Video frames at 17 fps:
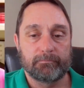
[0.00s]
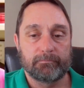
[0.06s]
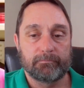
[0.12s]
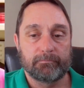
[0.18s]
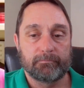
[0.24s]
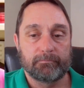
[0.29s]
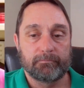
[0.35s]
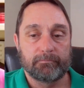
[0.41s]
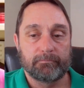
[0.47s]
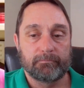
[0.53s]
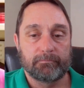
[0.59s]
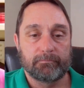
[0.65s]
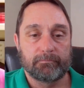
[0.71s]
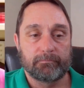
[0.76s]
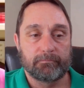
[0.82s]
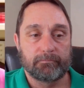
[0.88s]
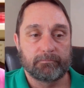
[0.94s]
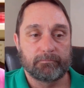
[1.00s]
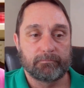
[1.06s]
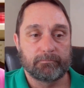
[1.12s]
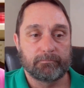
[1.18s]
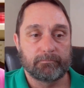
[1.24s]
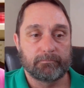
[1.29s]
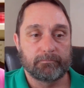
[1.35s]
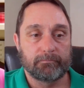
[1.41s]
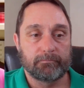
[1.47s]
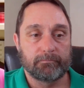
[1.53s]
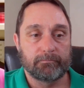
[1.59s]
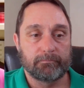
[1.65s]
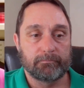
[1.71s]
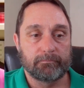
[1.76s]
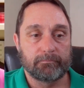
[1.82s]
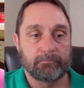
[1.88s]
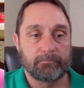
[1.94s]

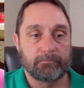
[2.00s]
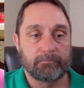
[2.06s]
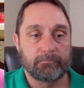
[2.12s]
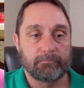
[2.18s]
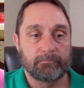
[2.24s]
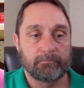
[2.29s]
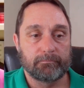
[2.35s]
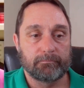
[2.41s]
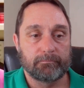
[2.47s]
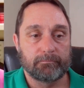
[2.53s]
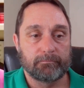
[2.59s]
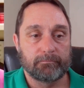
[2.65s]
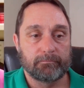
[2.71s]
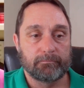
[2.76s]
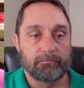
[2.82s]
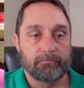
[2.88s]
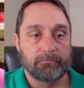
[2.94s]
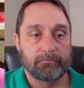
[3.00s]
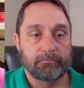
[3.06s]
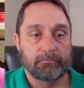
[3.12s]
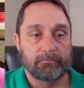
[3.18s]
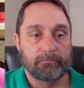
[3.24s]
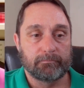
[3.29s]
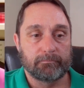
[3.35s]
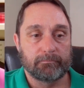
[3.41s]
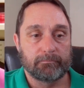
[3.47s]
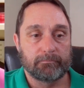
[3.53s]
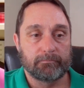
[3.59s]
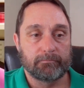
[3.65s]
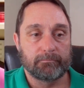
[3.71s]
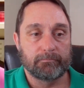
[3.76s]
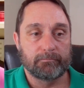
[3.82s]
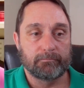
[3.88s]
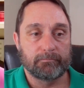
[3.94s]

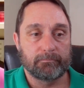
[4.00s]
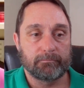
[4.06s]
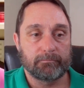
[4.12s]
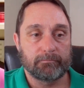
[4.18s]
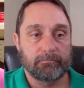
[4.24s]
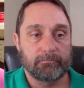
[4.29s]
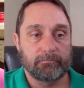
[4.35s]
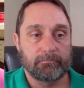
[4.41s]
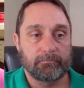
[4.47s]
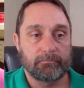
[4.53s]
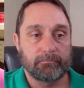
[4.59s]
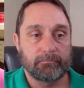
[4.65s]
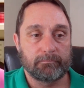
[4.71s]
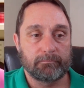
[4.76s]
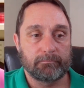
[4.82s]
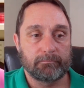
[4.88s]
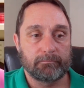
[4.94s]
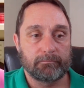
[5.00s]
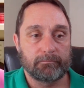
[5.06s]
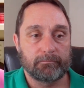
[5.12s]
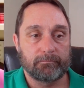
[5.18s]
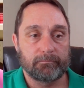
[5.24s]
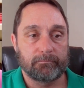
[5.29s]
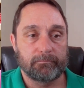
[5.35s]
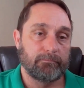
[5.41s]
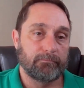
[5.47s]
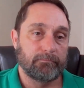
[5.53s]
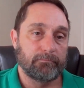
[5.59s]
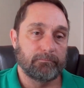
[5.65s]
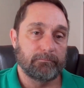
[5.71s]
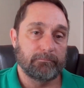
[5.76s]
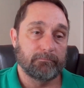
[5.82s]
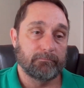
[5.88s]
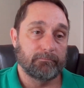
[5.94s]

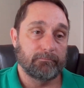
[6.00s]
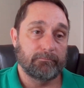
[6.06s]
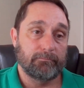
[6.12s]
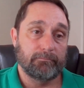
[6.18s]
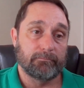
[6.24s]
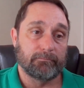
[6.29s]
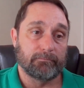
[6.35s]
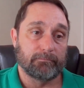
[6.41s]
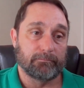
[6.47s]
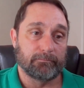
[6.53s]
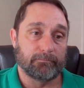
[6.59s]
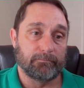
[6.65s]
[no speech]